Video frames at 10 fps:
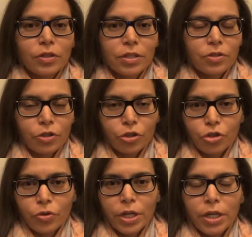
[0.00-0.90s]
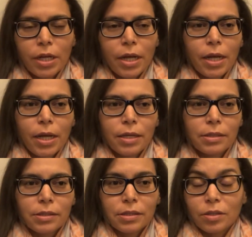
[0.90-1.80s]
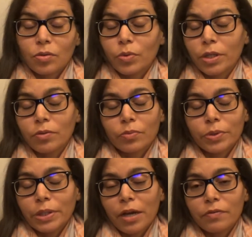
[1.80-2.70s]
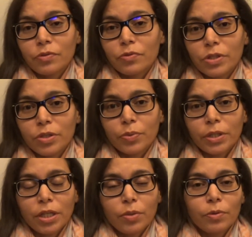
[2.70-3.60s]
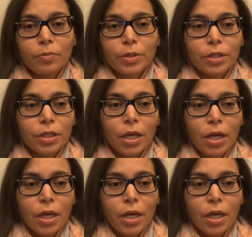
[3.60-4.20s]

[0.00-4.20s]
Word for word: the surgery and still we we have to see when he will be